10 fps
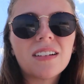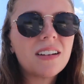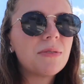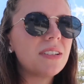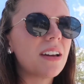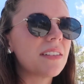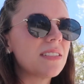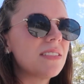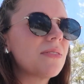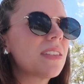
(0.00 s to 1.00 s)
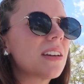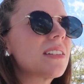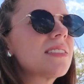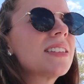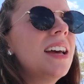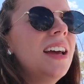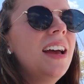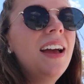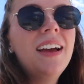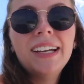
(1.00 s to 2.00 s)
I want nothing to do with this.
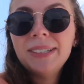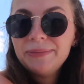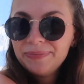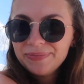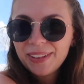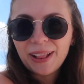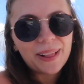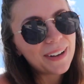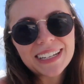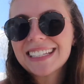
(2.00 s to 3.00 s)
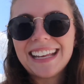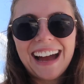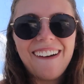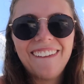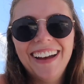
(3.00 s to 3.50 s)
Well, look at us now.